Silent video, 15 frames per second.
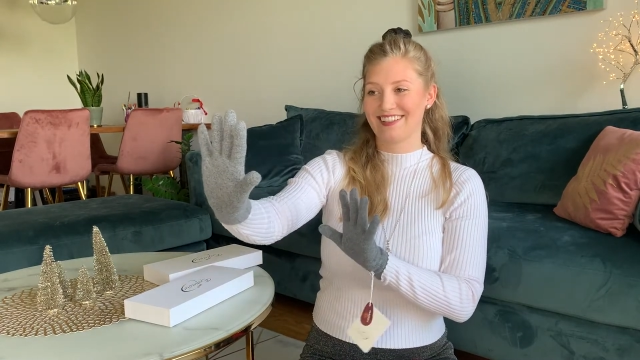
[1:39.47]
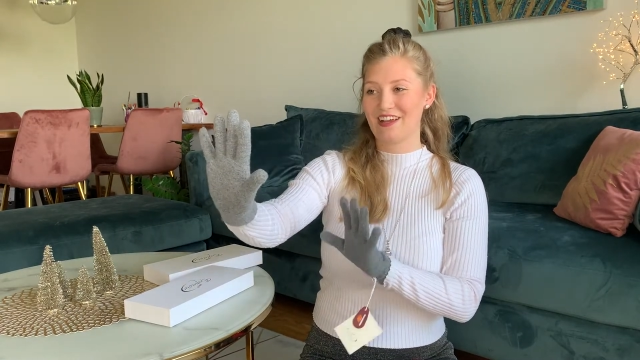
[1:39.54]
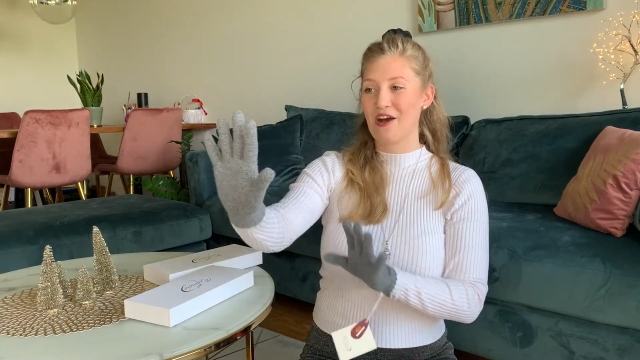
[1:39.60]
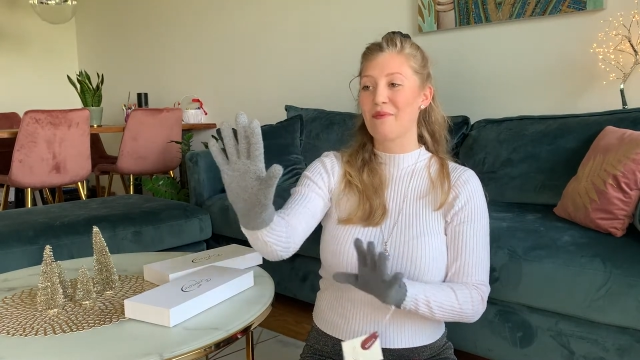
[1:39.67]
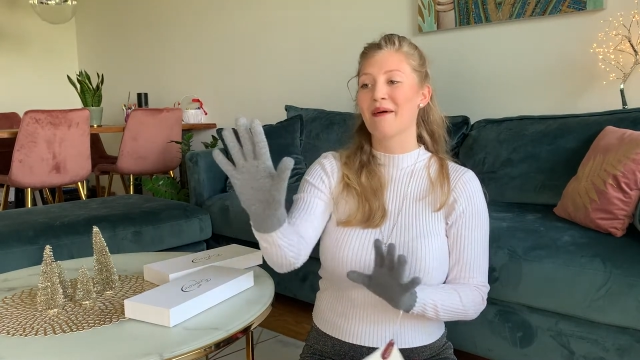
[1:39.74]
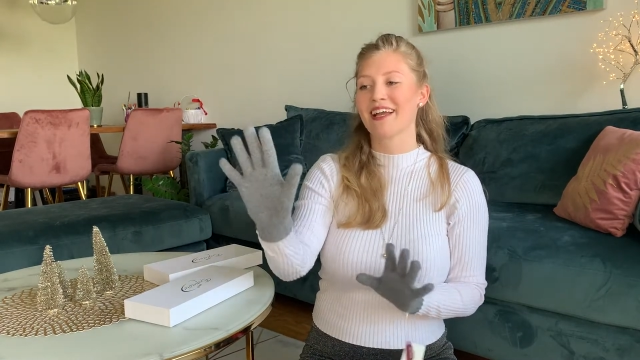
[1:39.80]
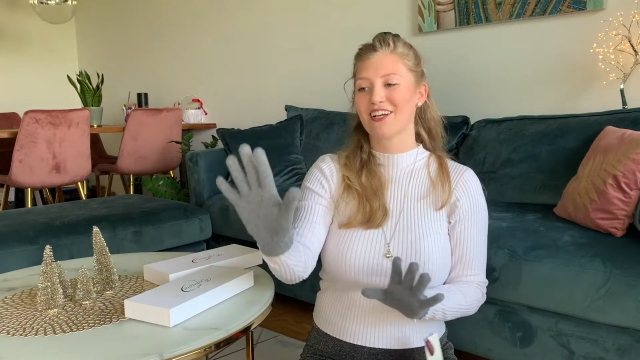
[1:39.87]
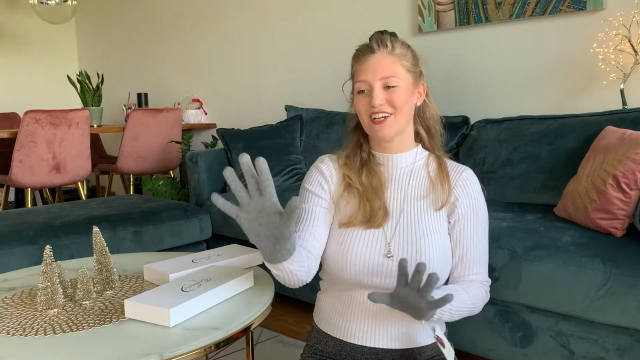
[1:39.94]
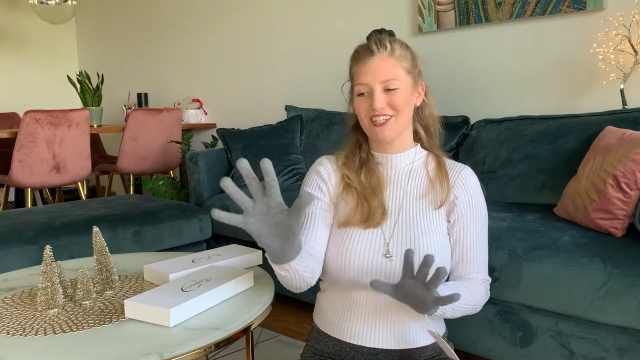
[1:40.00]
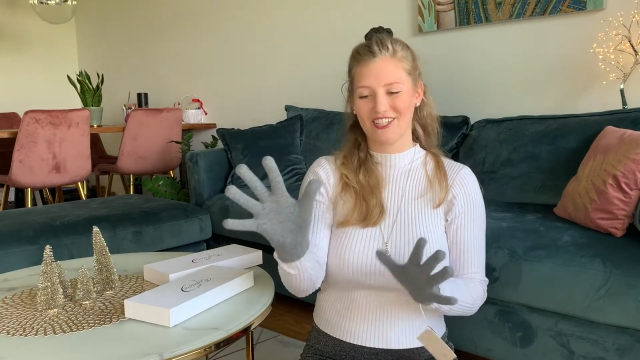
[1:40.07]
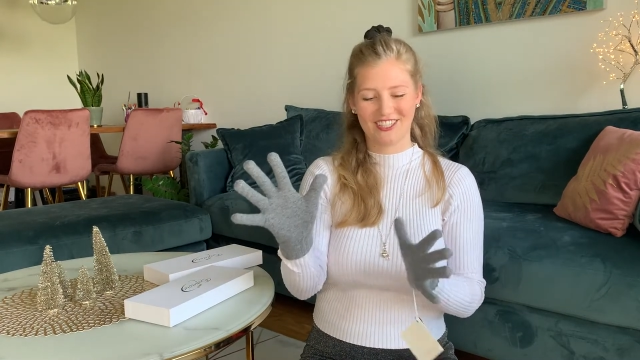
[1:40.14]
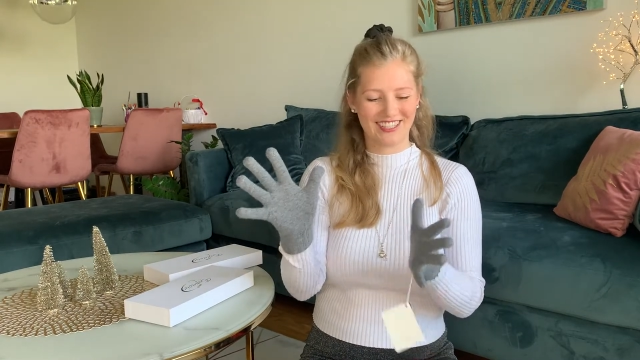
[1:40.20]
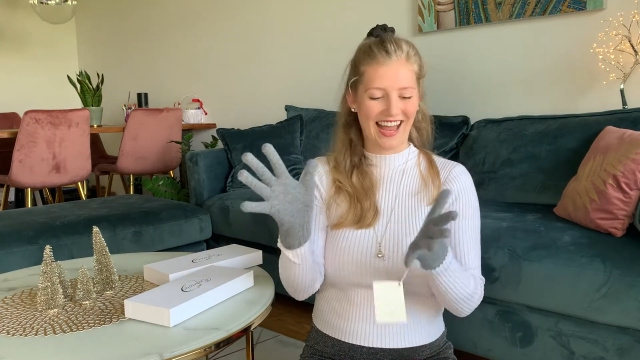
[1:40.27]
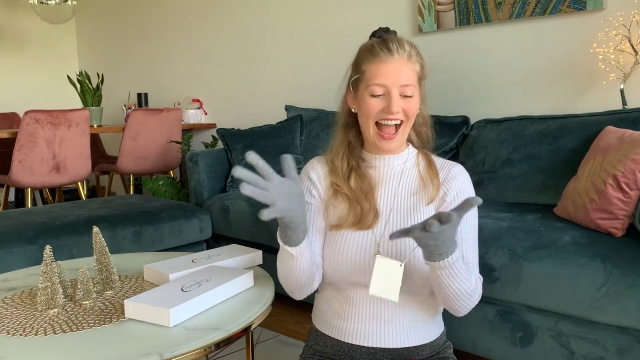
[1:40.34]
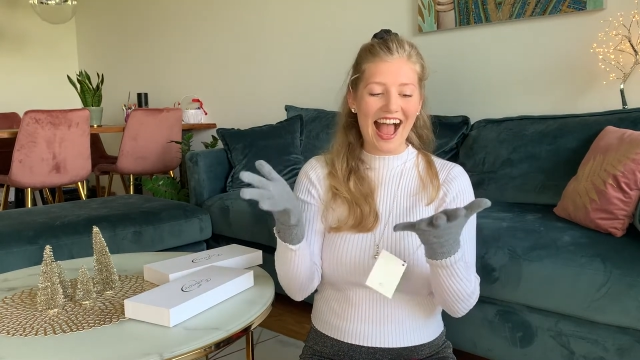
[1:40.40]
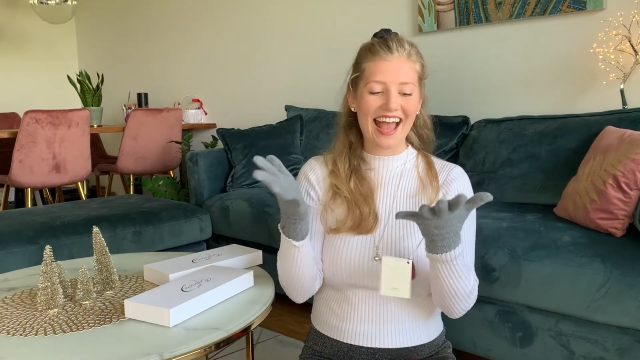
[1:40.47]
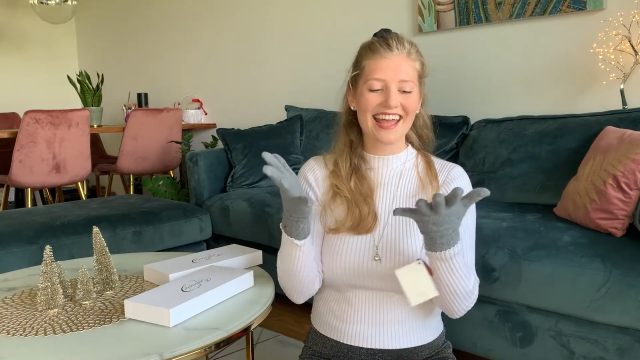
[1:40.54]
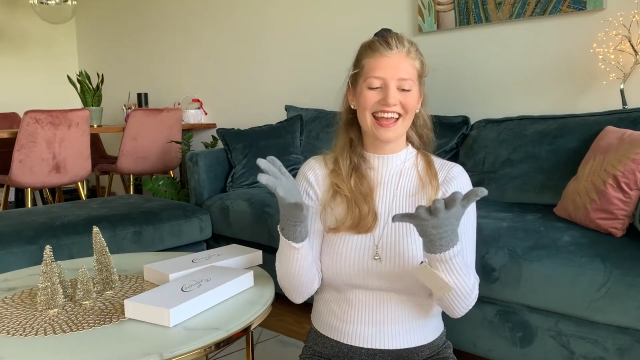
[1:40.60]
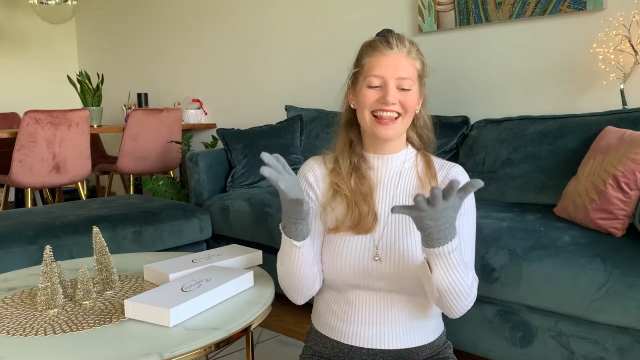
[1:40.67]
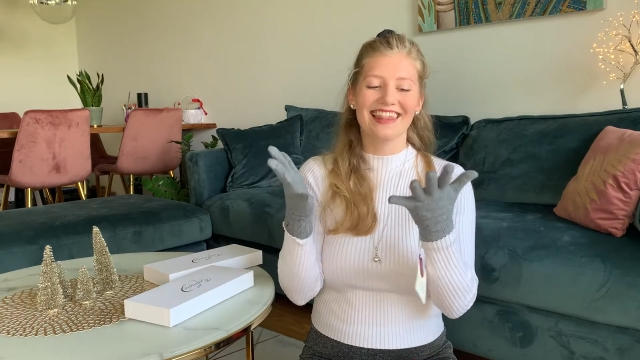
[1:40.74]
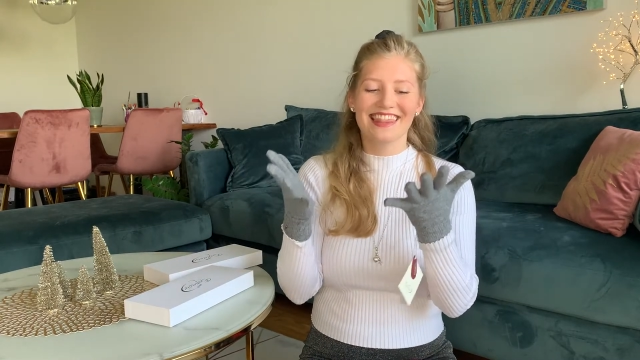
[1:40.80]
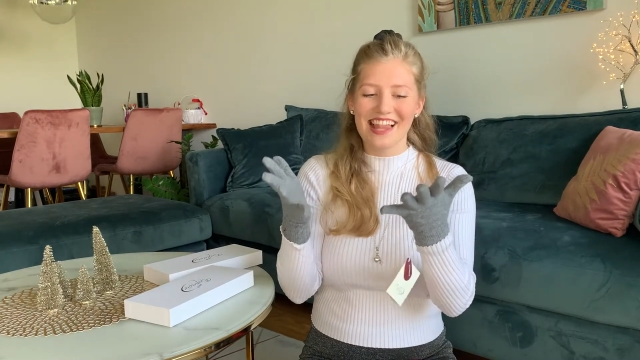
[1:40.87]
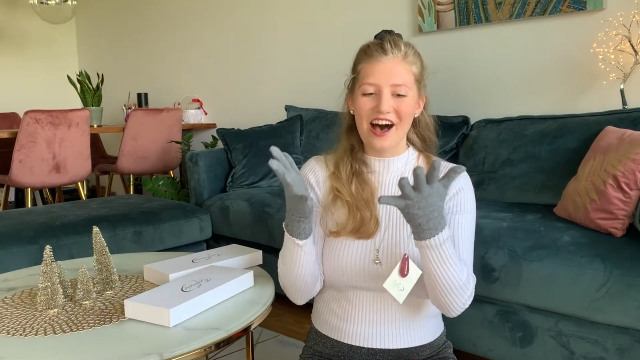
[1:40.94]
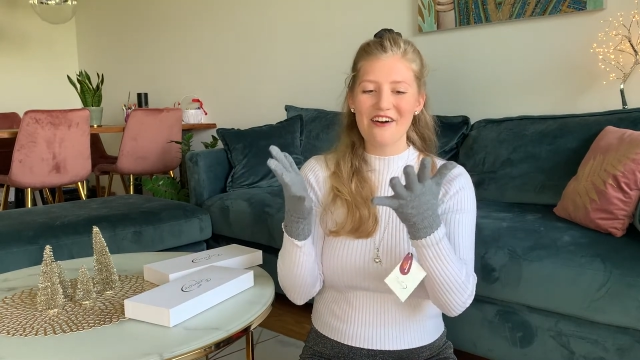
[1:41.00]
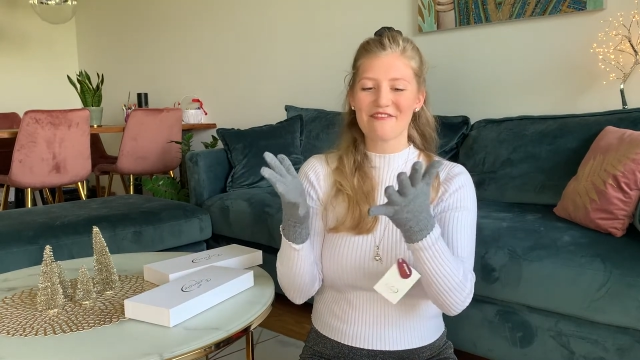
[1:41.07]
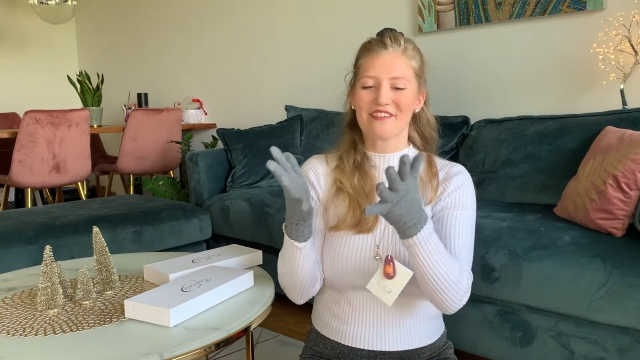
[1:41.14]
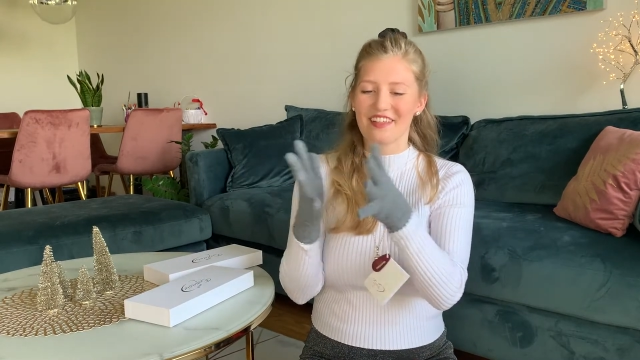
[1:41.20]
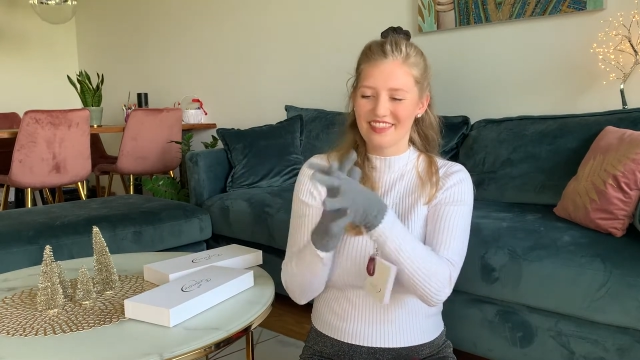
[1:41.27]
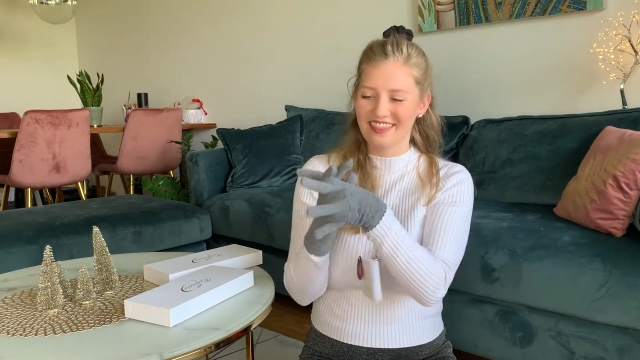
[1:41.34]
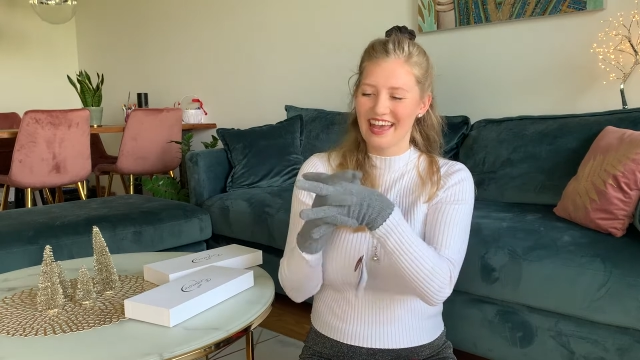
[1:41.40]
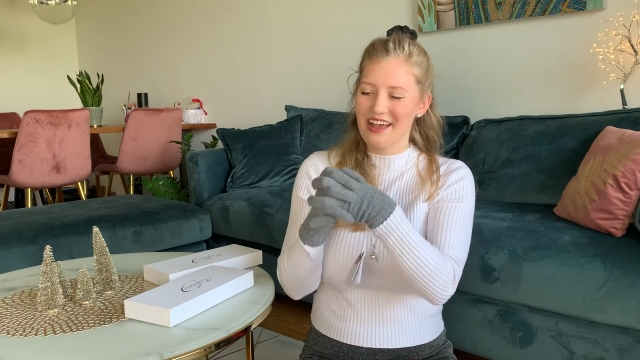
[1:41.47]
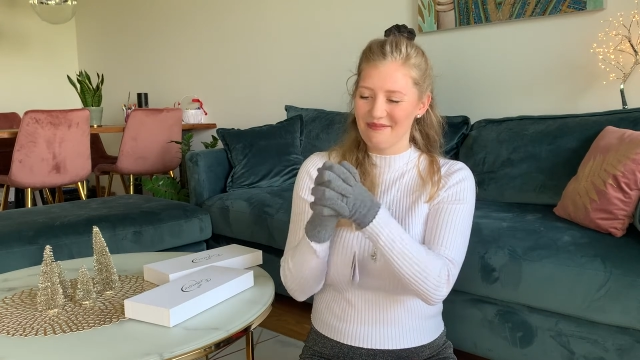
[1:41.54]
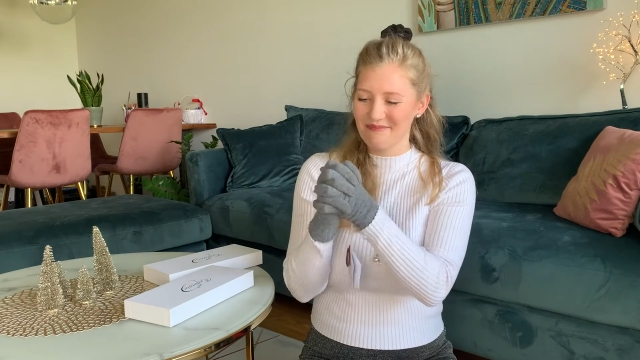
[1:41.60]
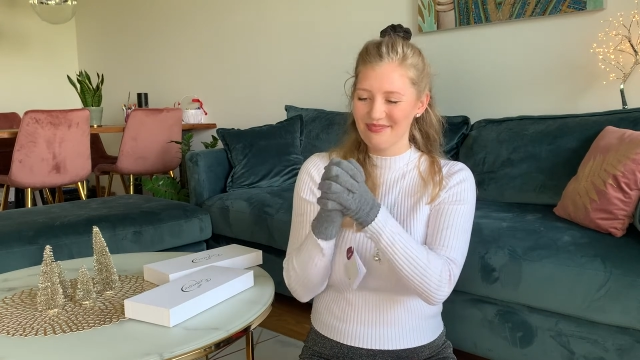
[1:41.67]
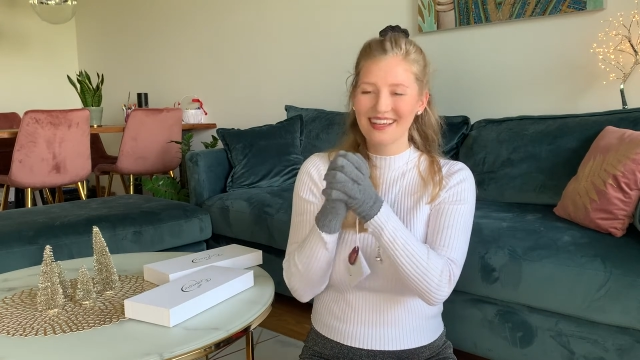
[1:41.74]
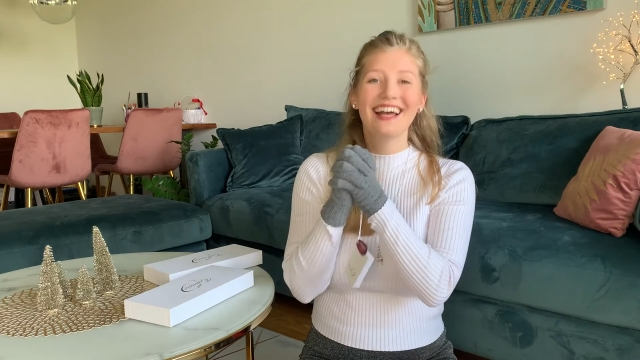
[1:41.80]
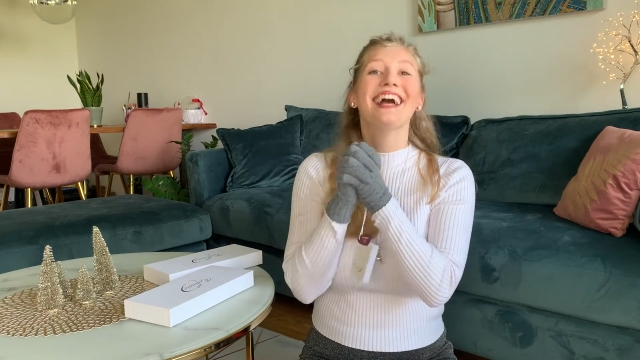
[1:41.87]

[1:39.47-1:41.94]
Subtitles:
Oh my gosh, I love them